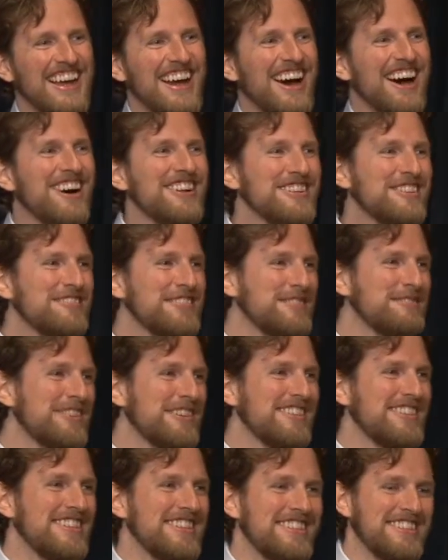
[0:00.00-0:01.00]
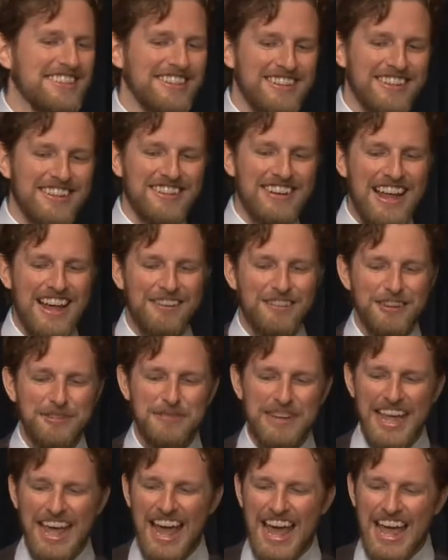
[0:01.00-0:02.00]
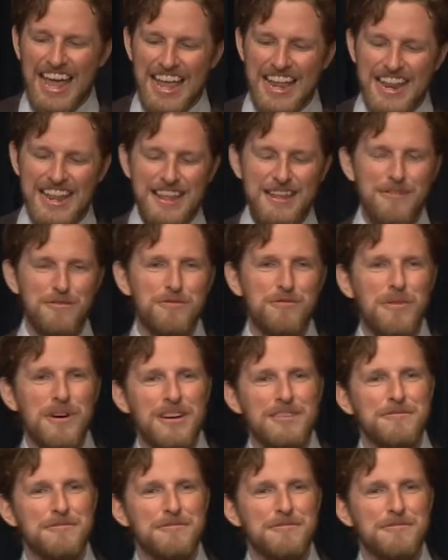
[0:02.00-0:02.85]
All over the world this year, there are now going to be eighty-one